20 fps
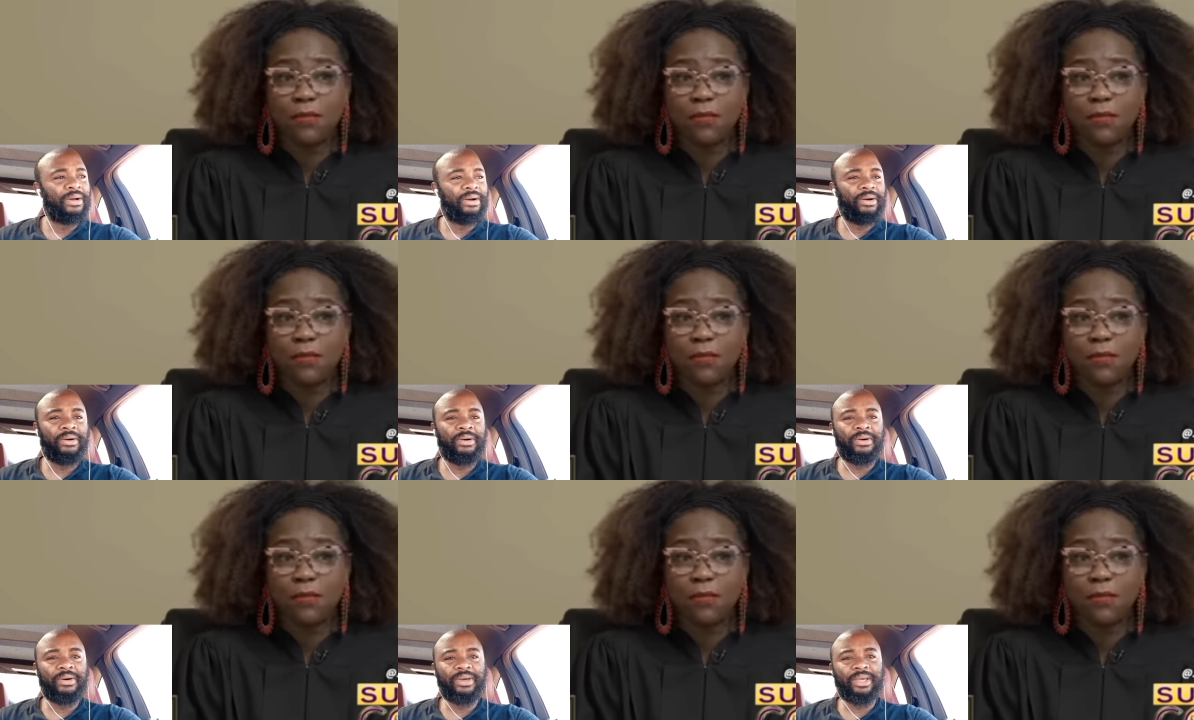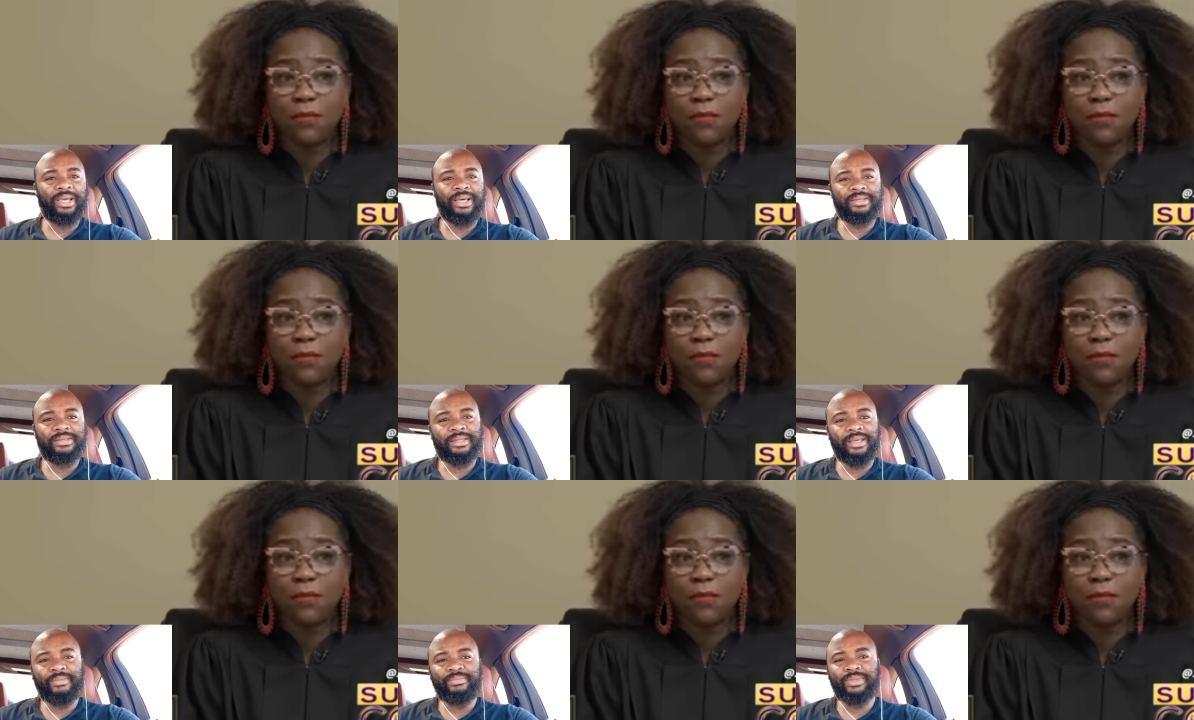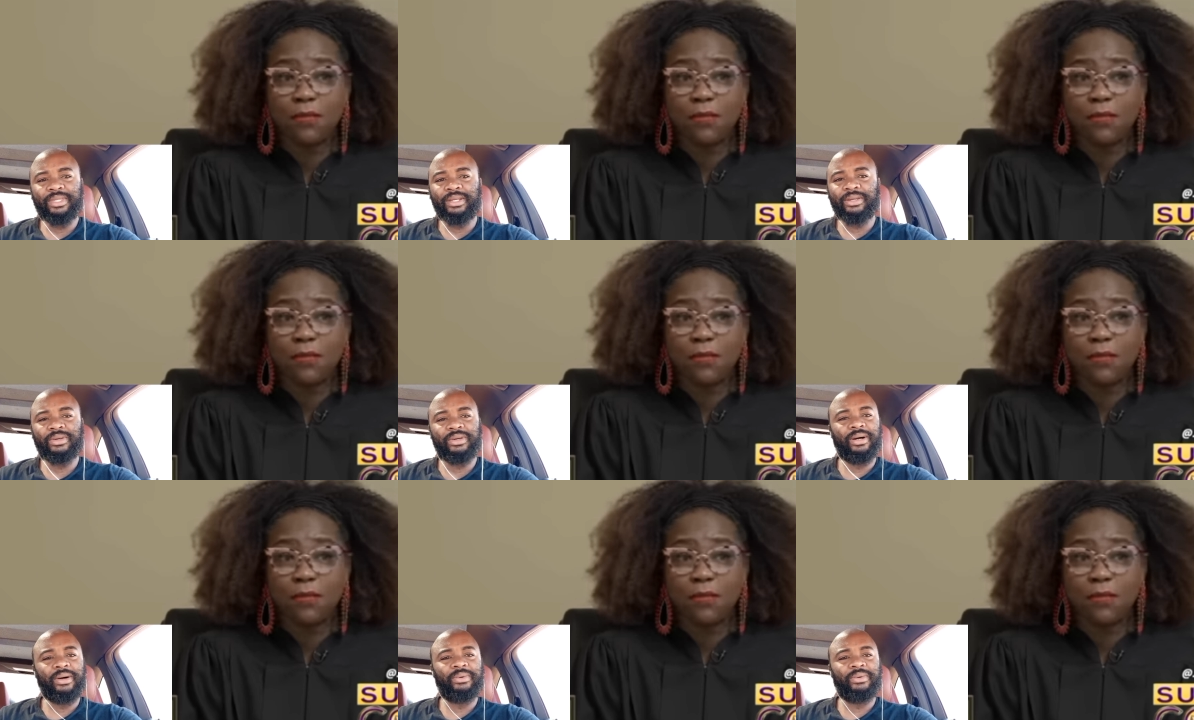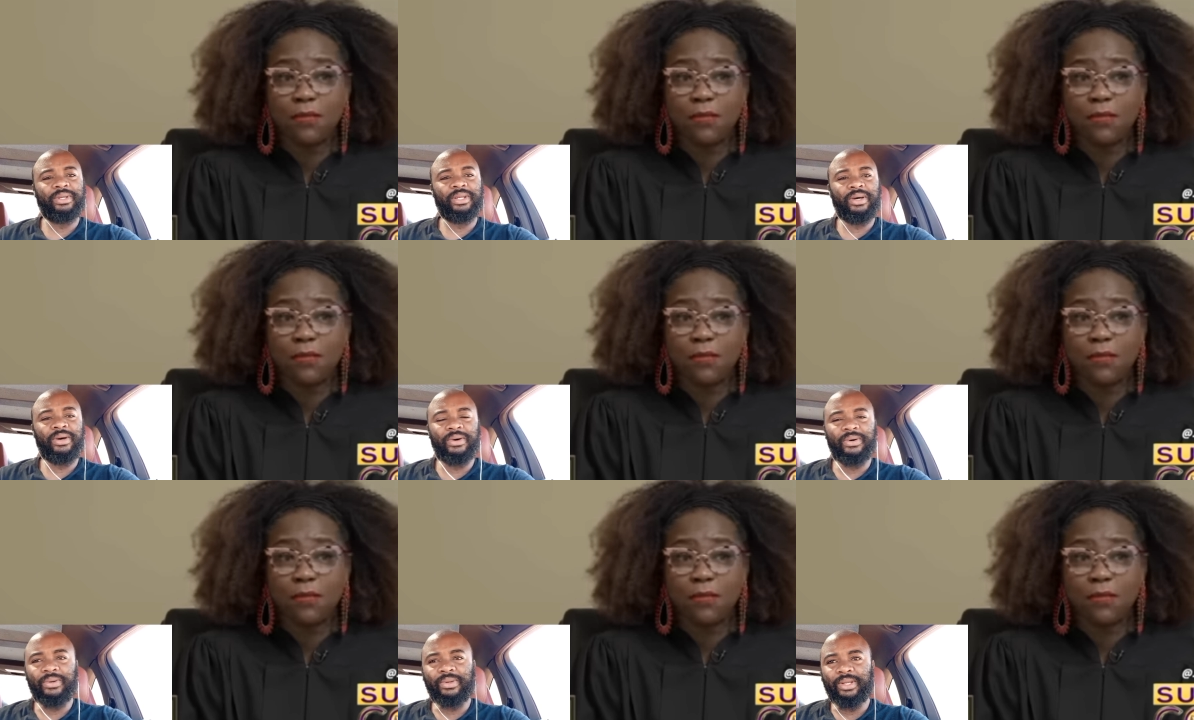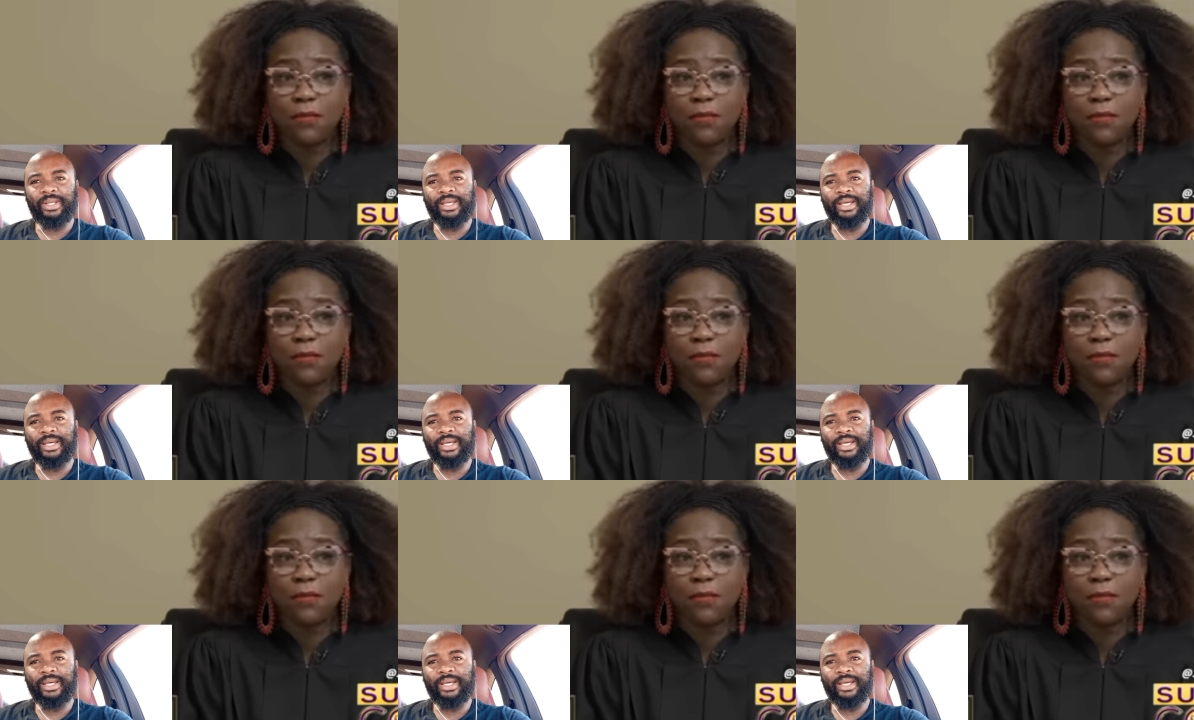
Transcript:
Speaker 1: oh, he has something going on.